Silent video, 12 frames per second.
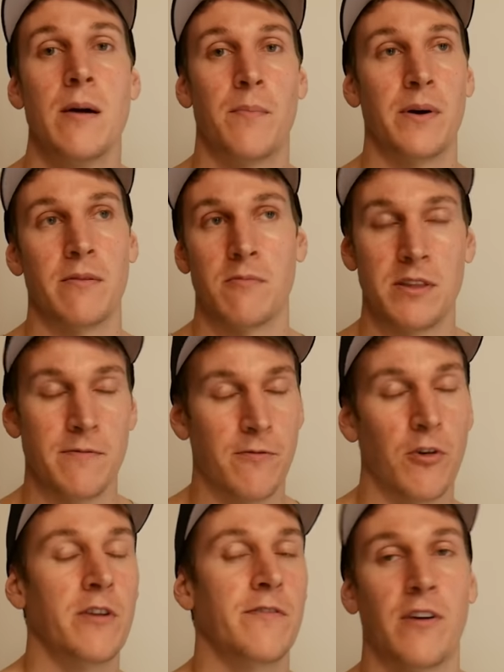but within
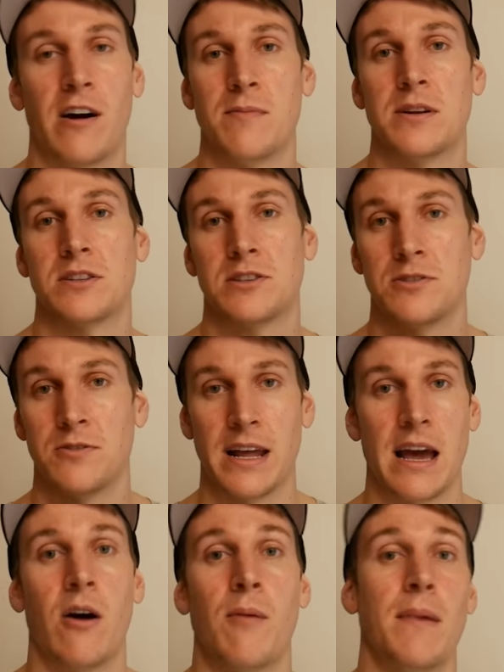45 minutes to an
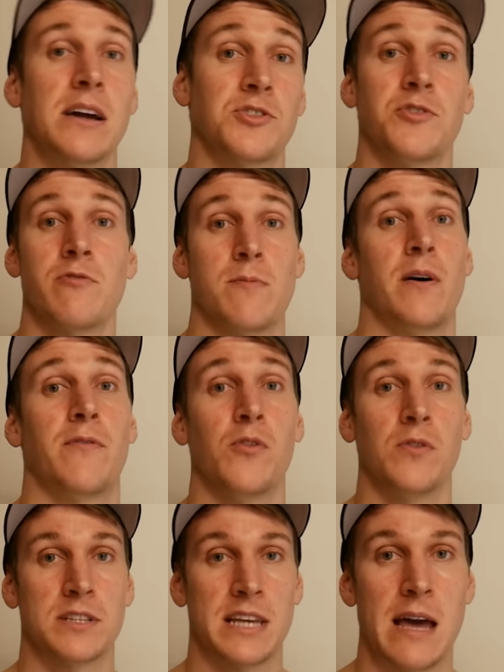hour, make sure you rip off
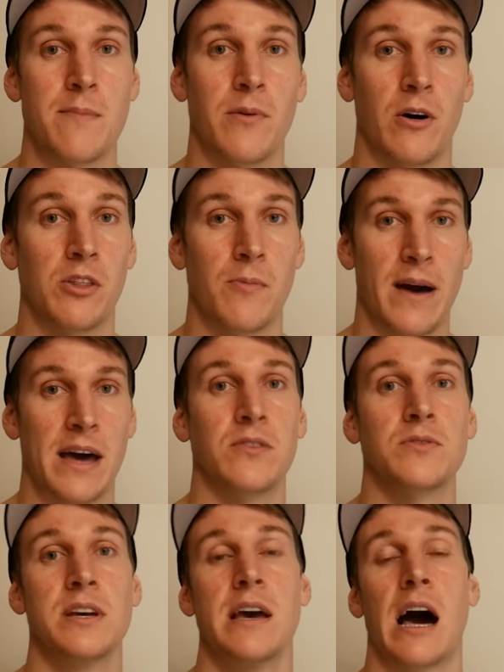all the tape on the panels.